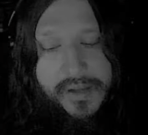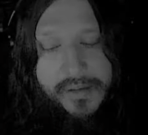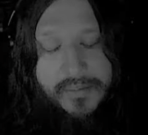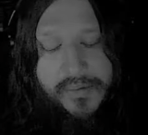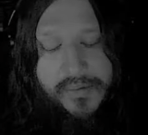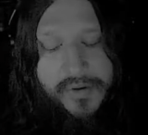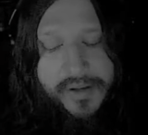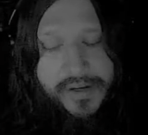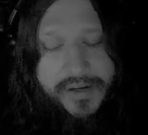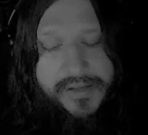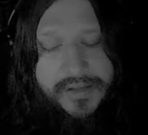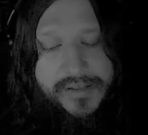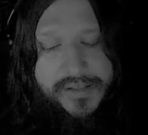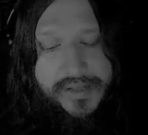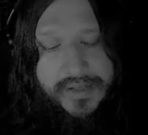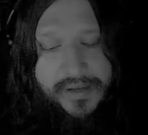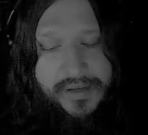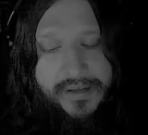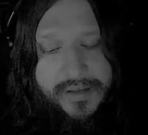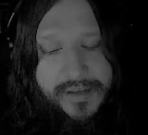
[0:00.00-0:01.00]
Point is,
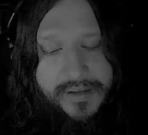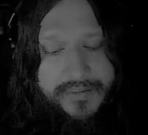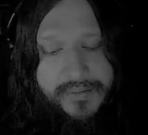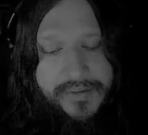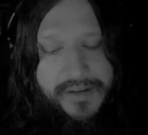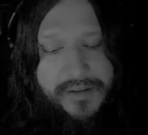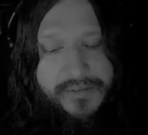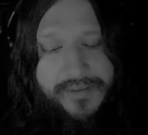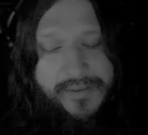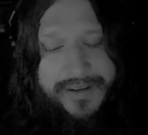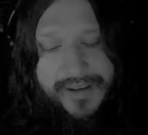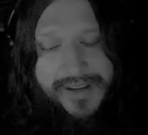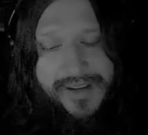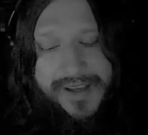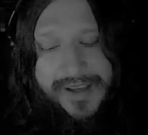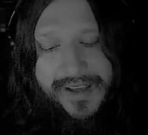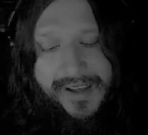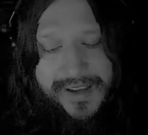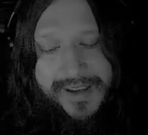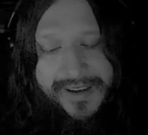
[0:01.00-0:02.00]
like, even if like
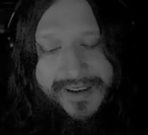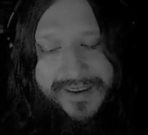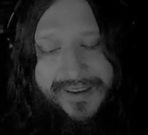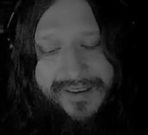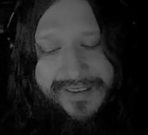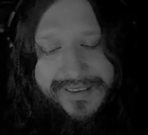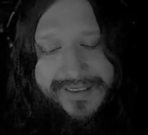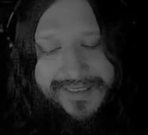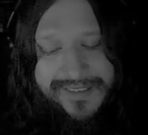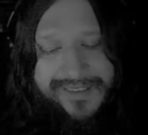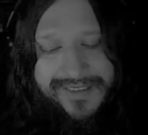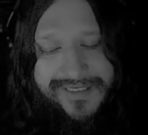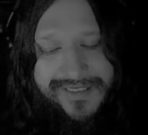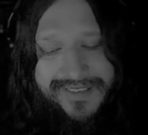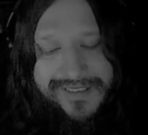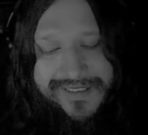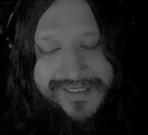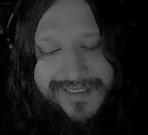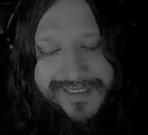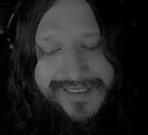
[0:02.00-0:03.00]

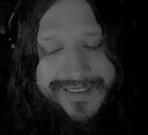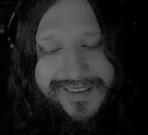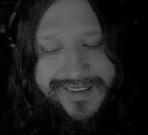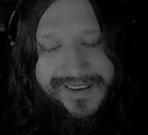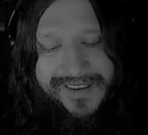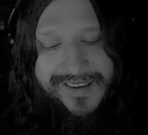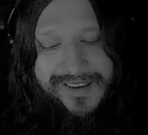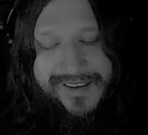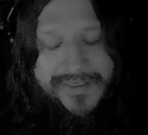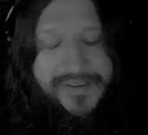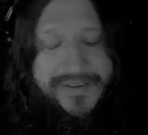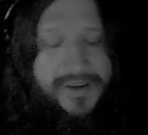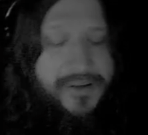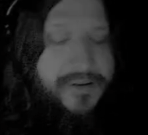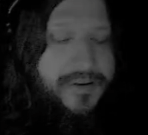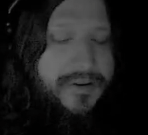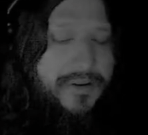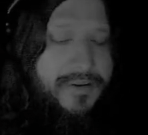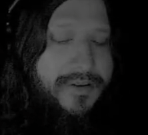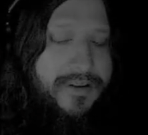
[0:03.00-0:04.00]
if they
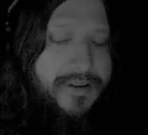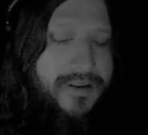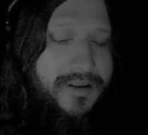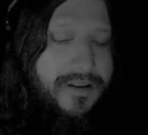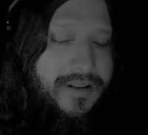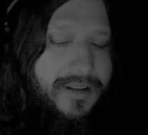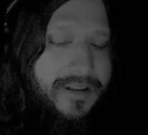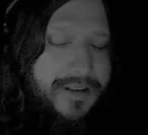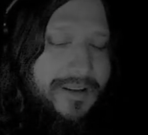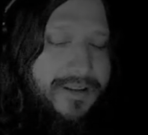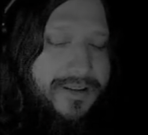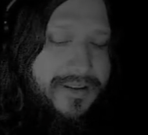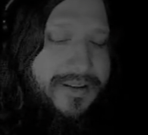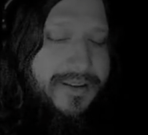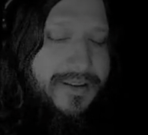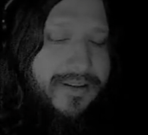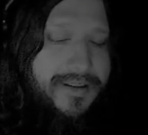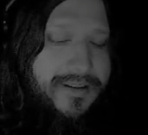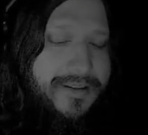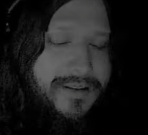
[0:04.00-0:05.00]
couldn't, like,
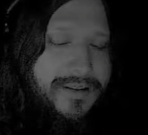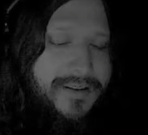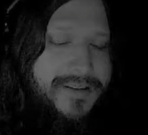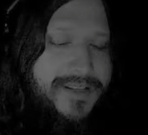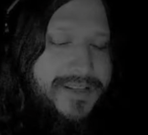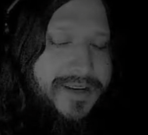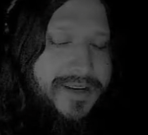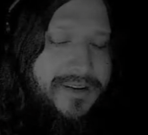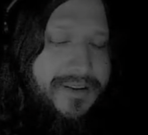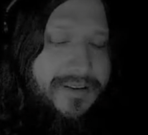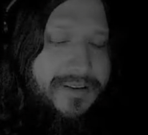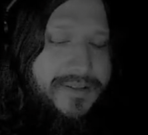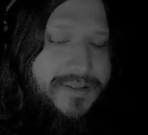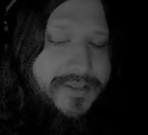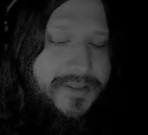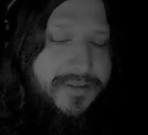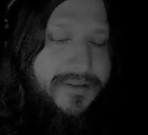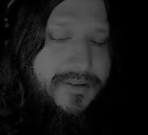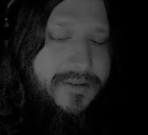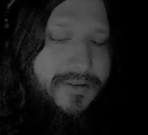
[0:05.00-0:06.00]
a
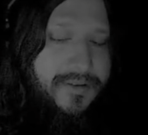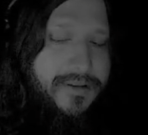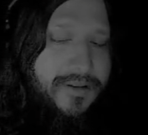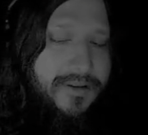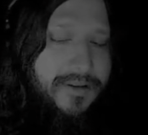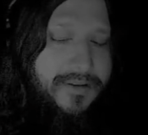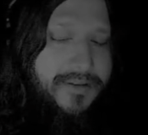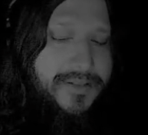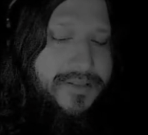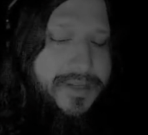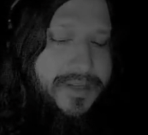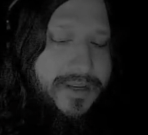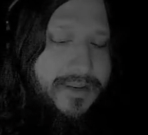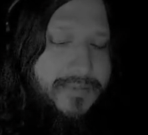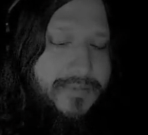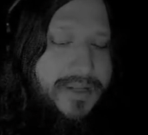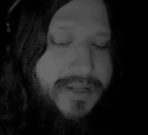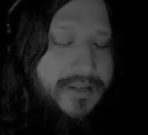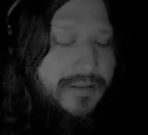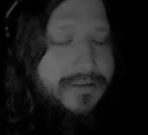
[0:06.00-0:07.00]
psychologist could no longer say,
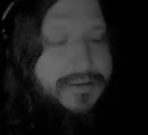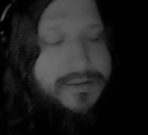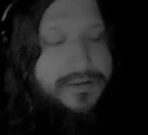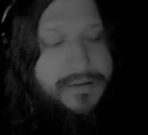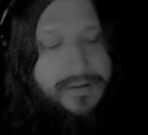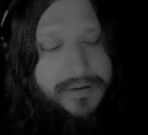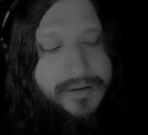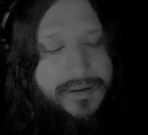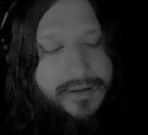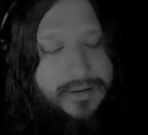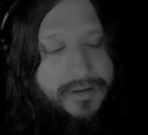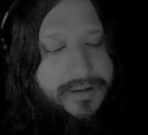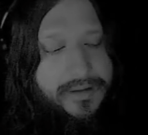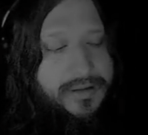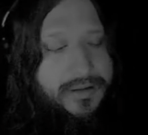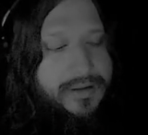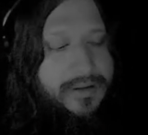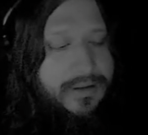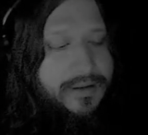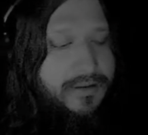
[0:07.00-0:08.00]
well,
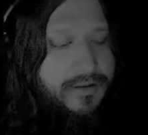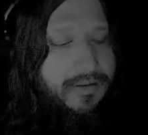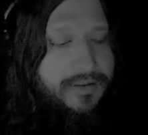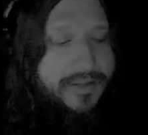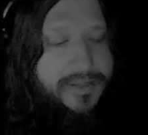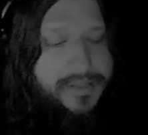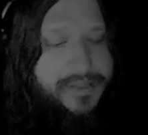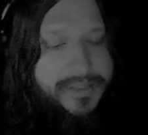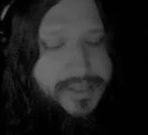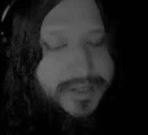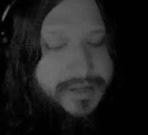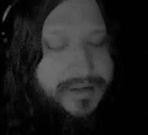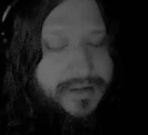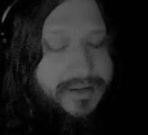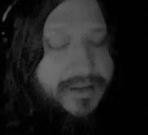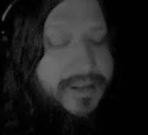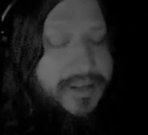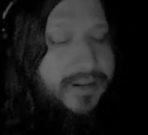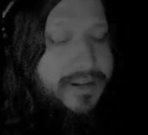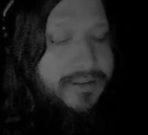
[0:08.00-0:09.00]
all these kind of
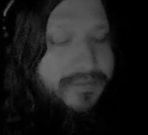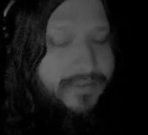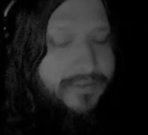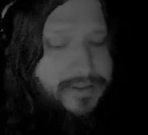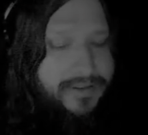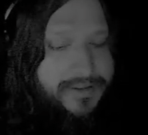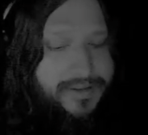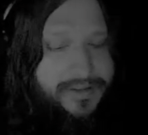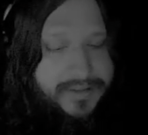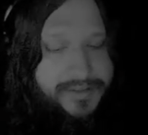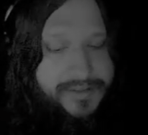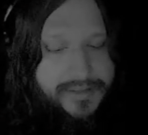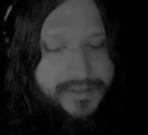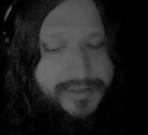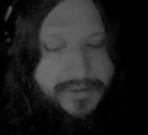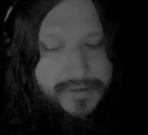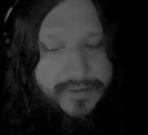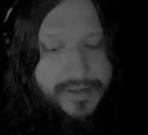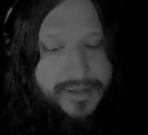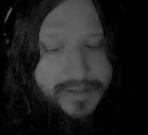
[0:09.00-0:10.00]
negative feelings
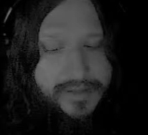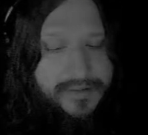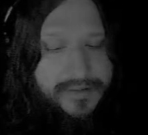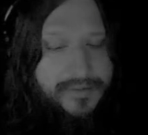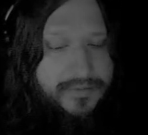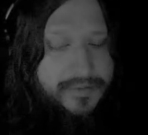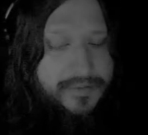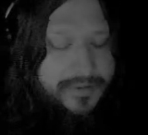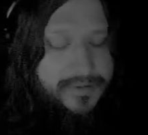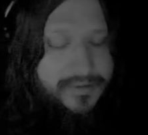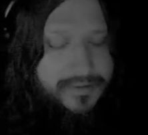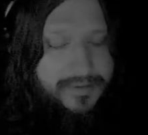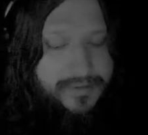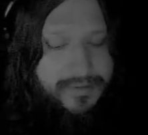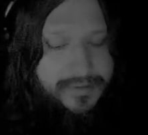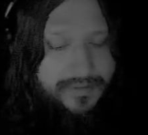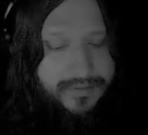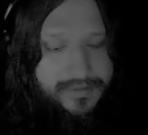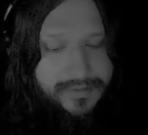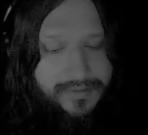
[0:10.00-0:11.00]
you had toward
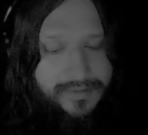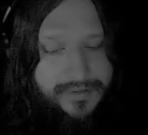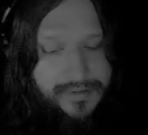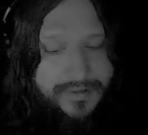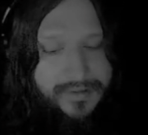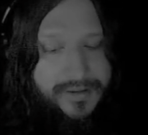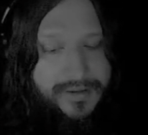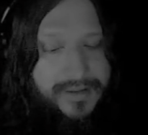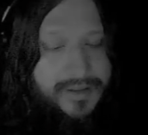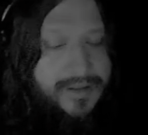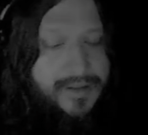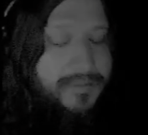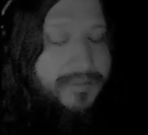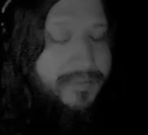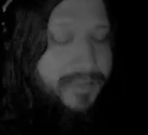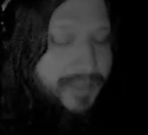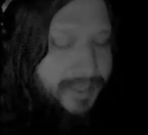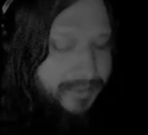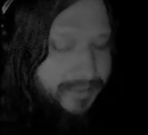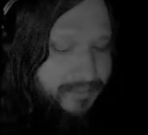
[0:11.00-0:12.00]

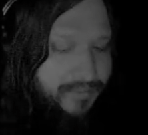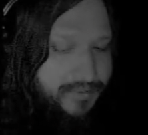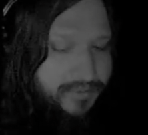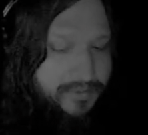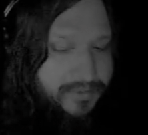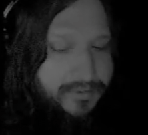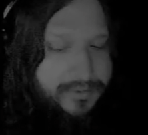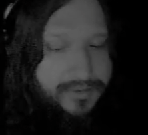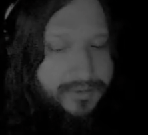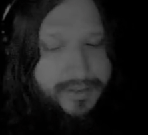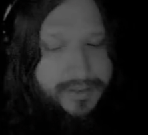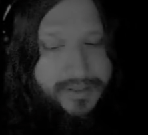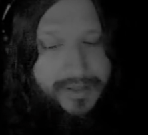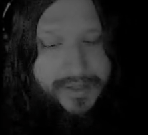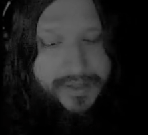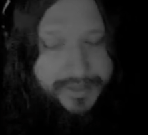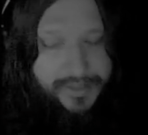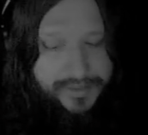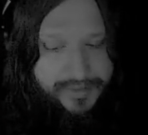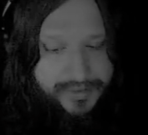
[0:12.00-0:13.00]
people and
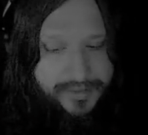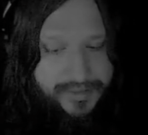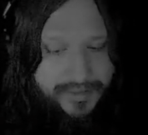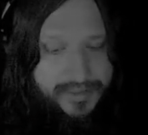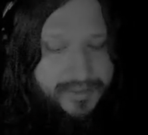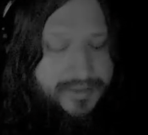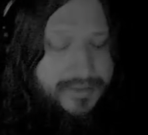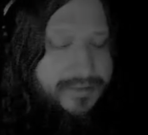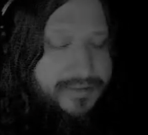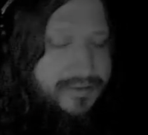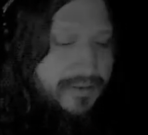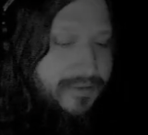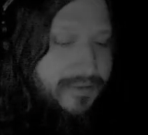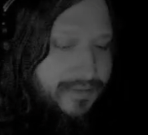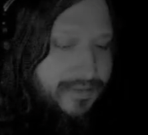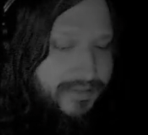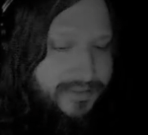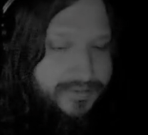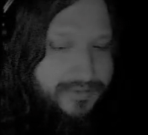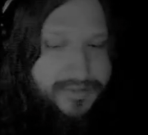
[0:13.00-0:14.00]
connection, all
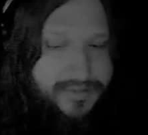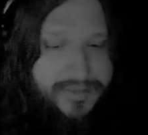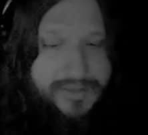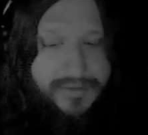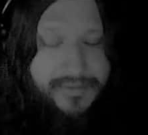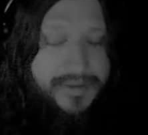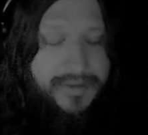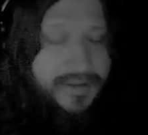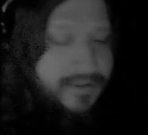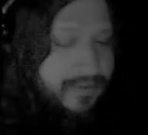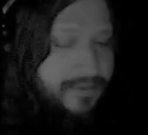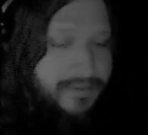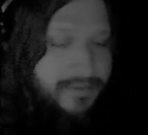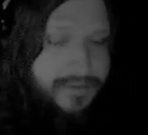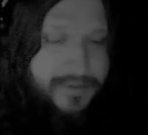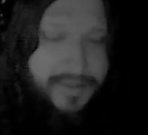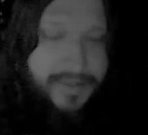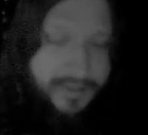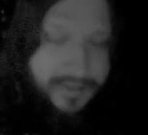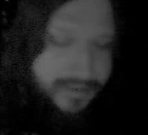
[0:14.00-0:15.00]
this sort of stuff, like, oh,
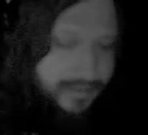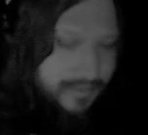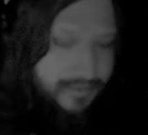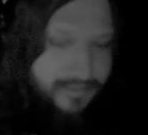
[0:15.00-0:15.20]
you're not